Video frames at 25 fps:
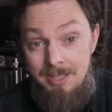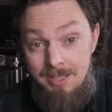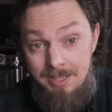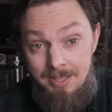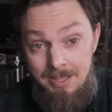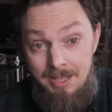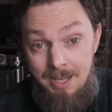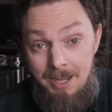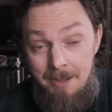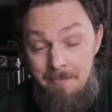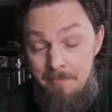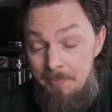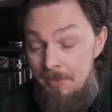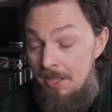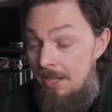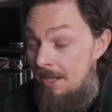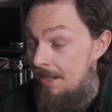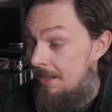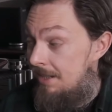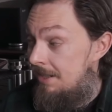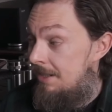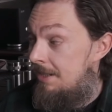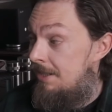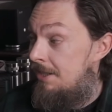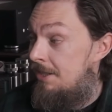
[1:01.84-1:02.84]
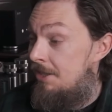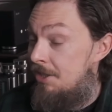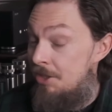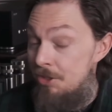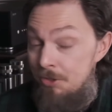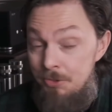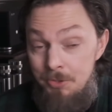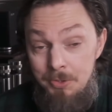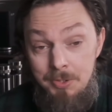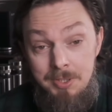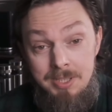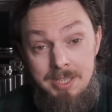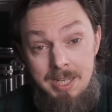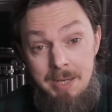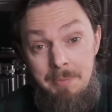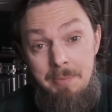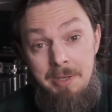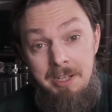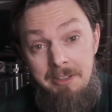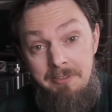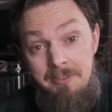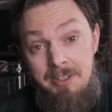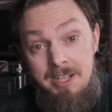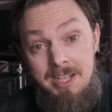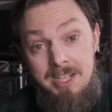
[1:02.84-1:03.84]
opinion. My name is
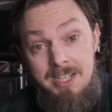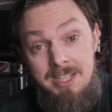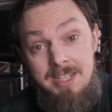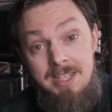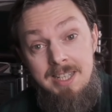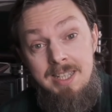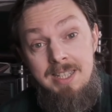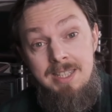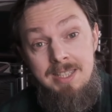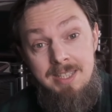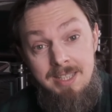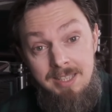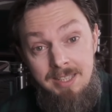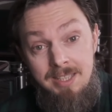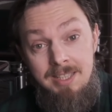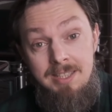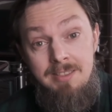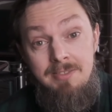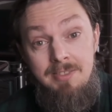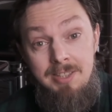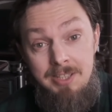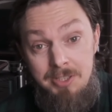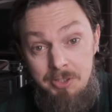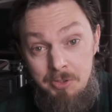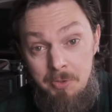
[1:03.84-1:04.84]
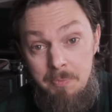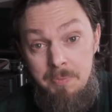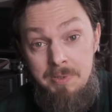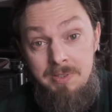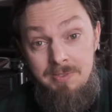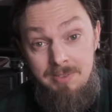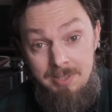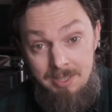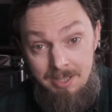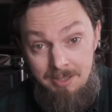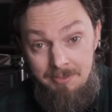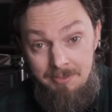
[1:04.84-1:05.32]
Eugen, let's jump into it.